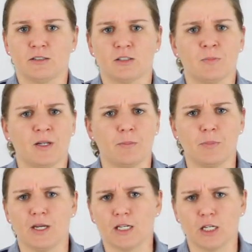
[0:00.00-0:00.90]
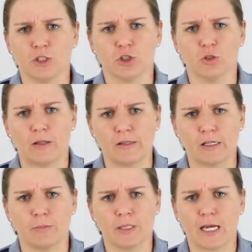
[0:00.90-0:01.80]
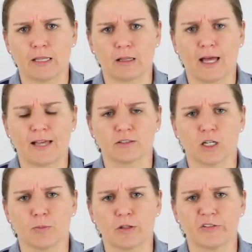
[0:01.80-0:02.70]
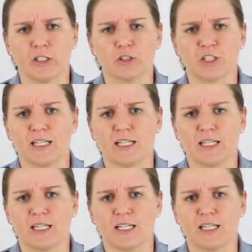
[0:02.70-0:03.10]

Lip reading: This has been a big issue in the NBA the last couple of years,